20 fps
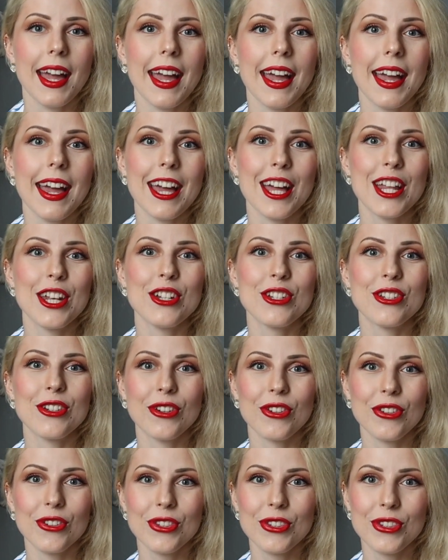And
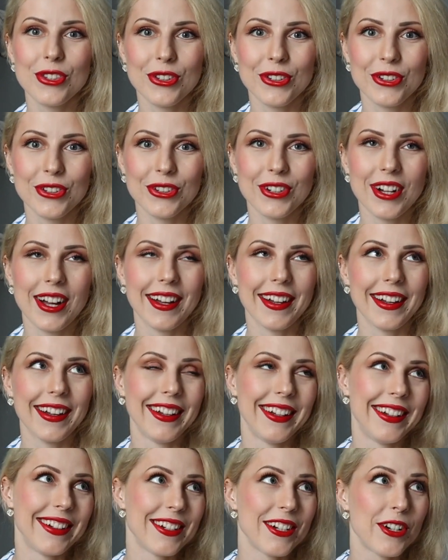also
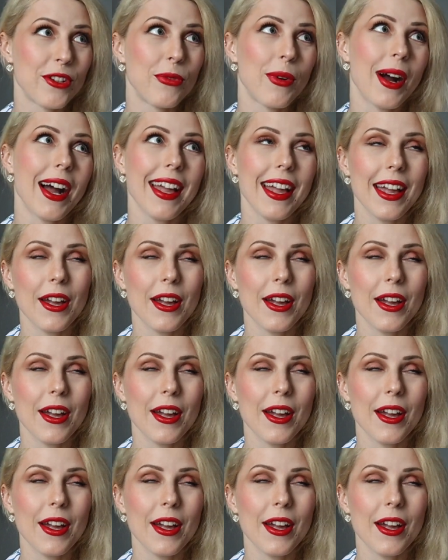why